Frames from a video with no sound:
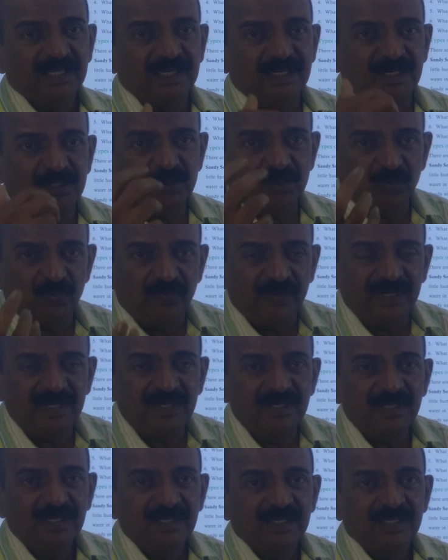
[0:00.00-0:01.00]
and also
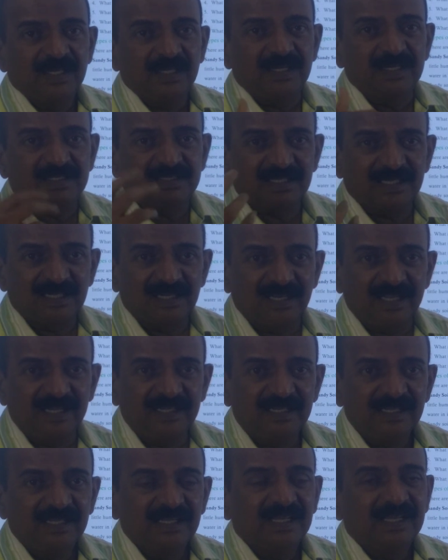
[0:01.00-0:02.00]
wind and
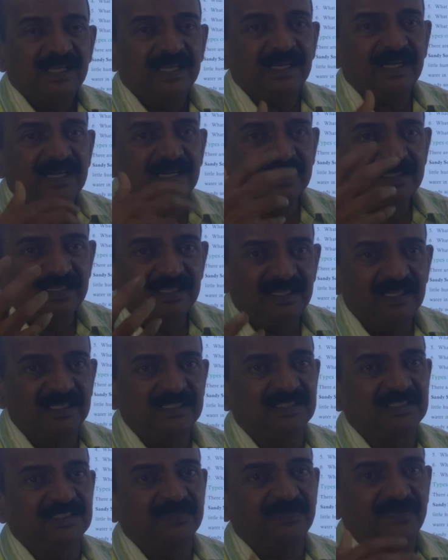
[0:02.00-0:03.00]
sunlight, and
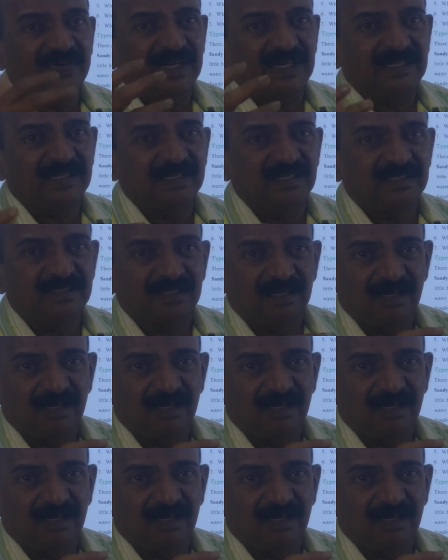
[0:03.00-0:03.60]
these factors